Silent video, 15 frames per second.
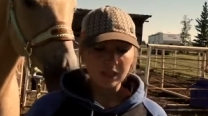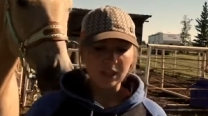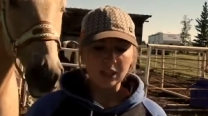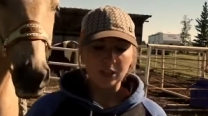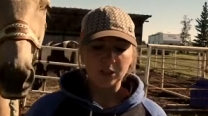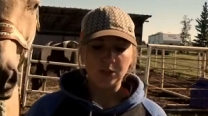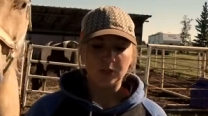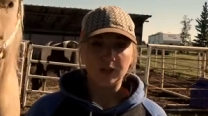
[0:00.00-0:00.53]

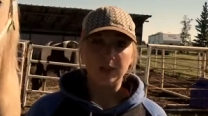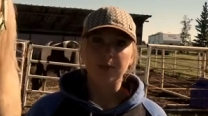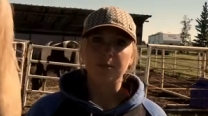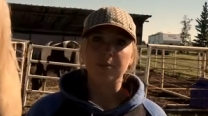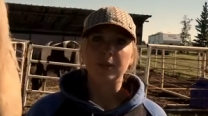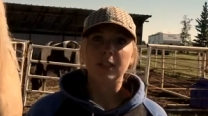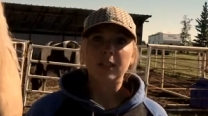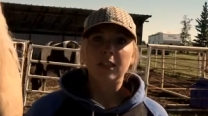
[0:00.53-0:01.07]
you
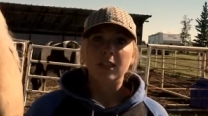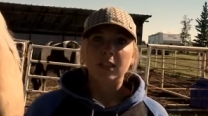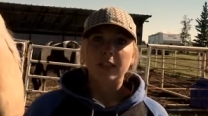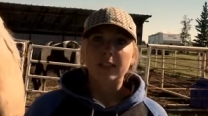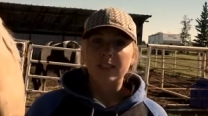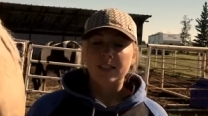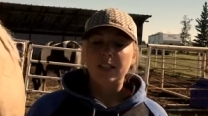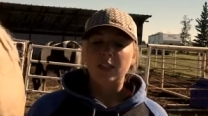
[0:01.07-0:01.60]

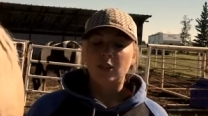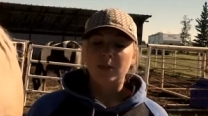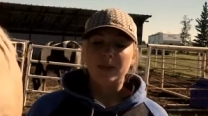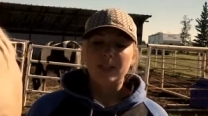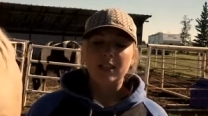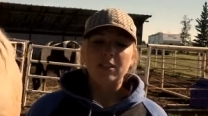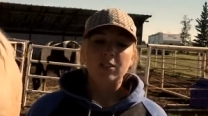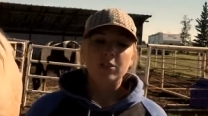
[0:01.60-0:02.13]
continue,
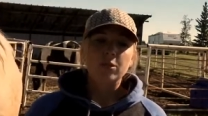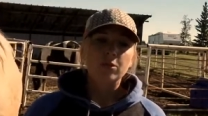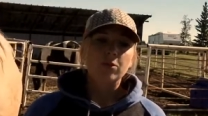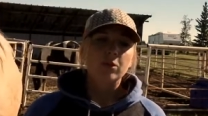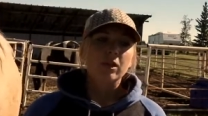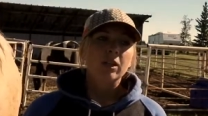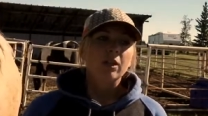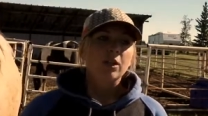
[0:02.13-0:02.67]
because there's
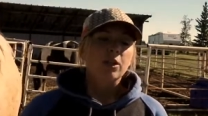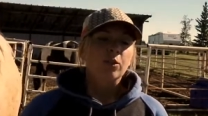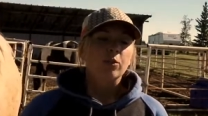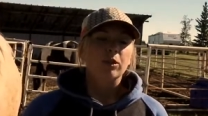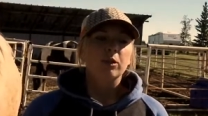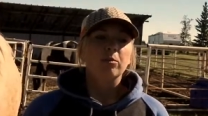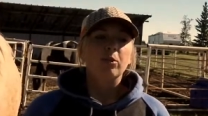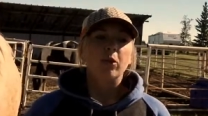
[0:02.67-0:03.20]
no
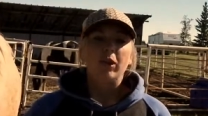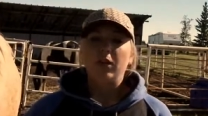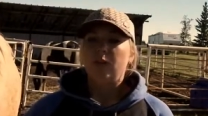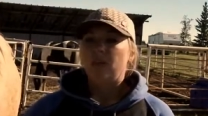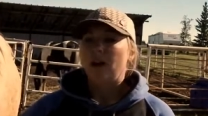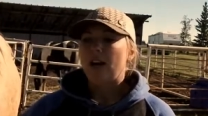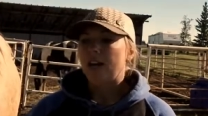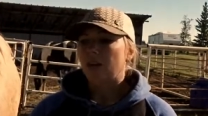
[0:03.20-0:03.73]
real point
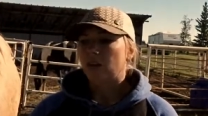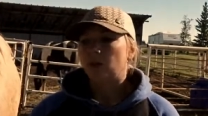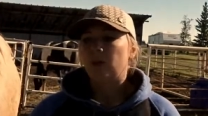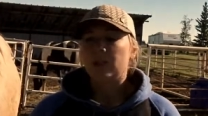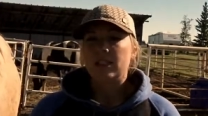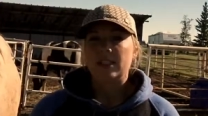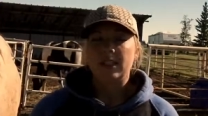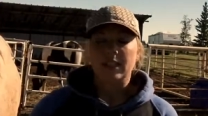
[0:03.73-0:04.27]
riding a
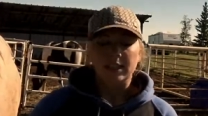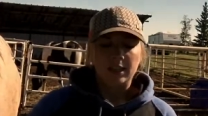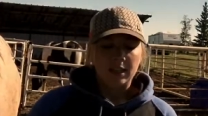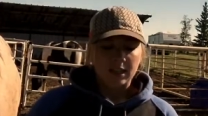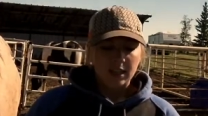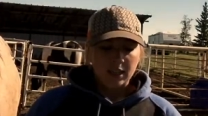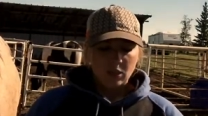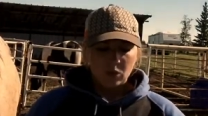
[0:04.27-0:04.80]
horse that
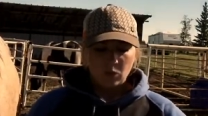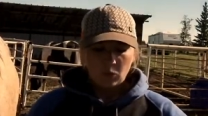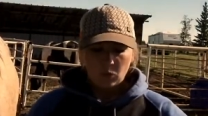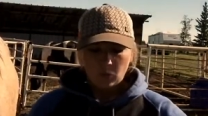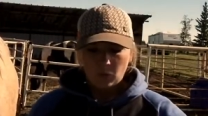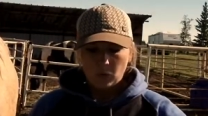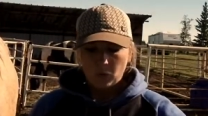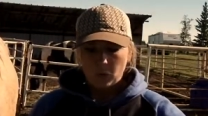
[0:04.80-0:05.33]

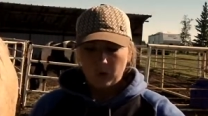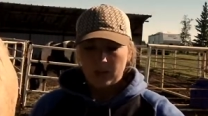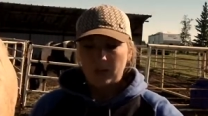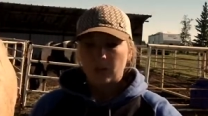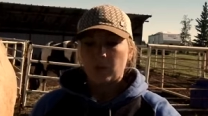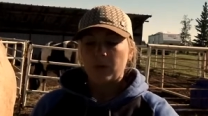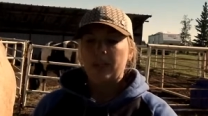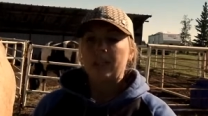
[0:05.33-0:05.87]
where
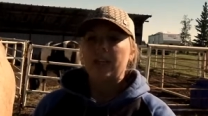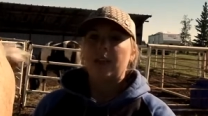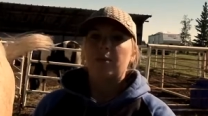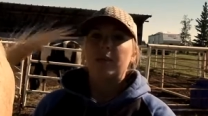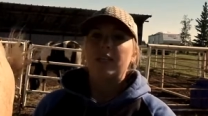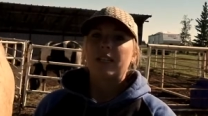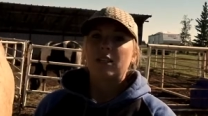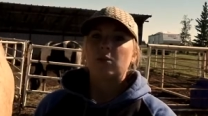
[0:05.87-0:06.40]
you're working him,
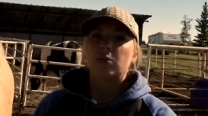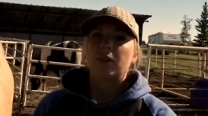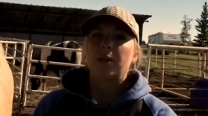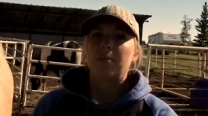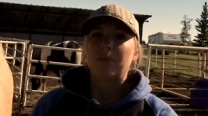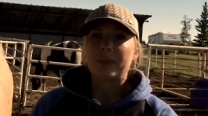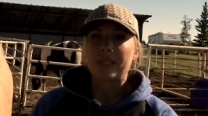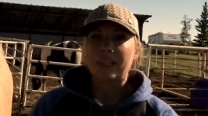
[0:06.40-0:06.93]
he doesn't want
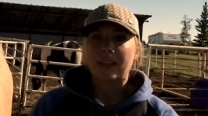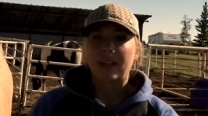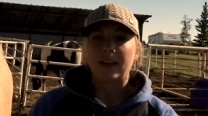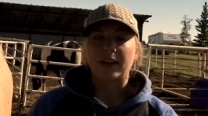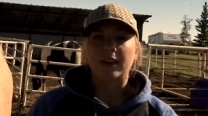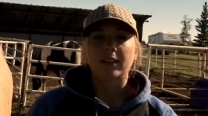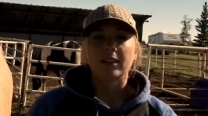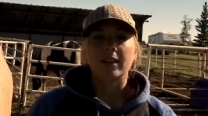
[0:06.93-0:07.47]
to be
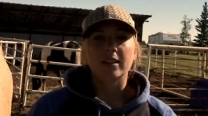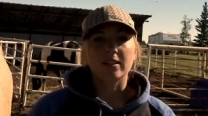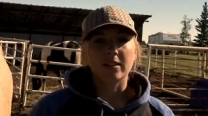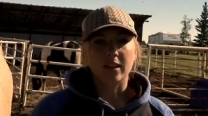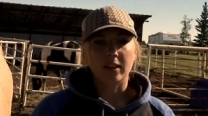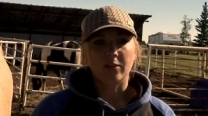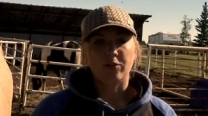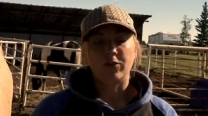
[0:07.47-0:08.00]
there because he's
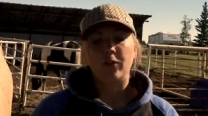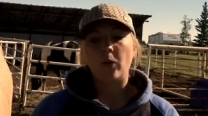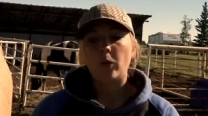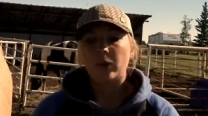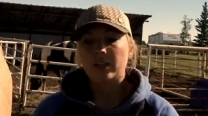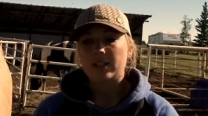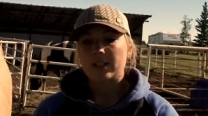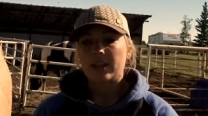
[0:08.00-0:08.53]
not
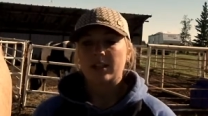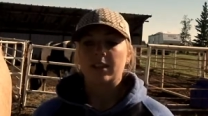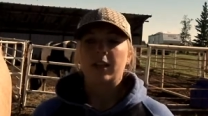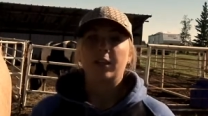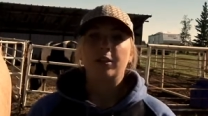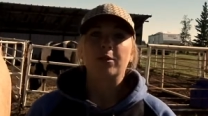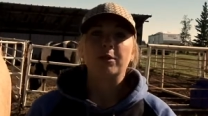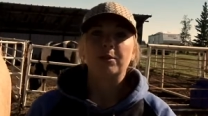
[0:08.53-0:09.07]
focused there, he's not
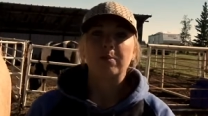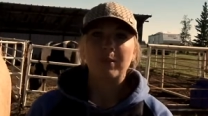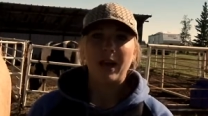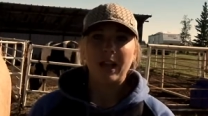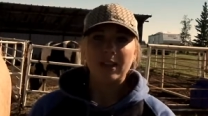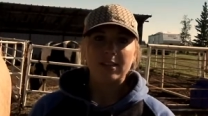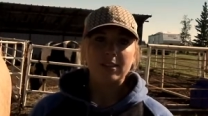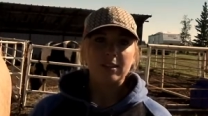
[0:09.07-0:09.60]
going to do his
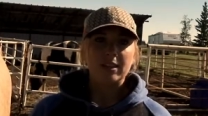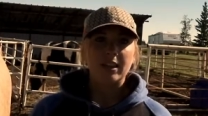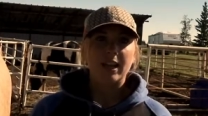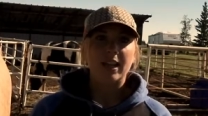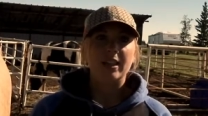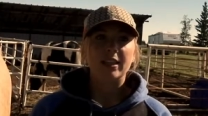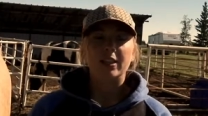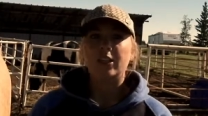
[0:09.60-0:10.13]
best,
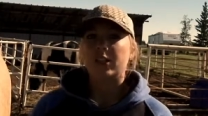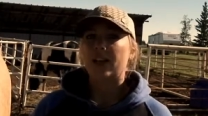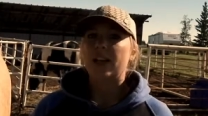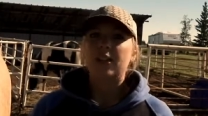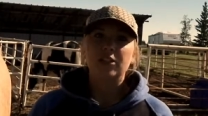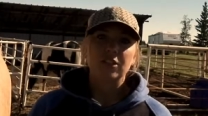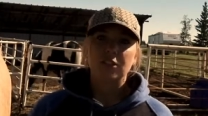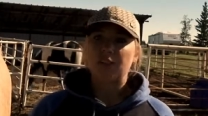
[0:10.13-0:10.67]
and then you
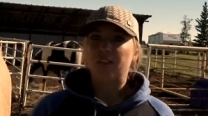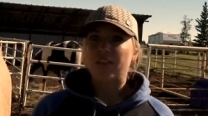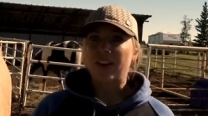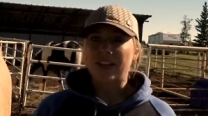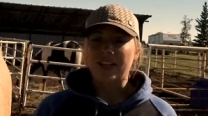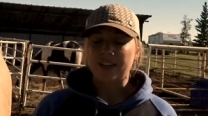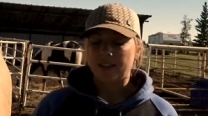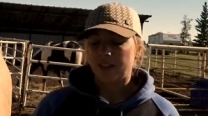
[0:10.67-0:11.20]
guys are just
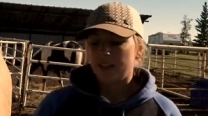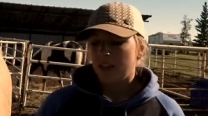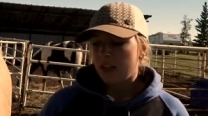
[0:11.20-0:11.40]
fighting.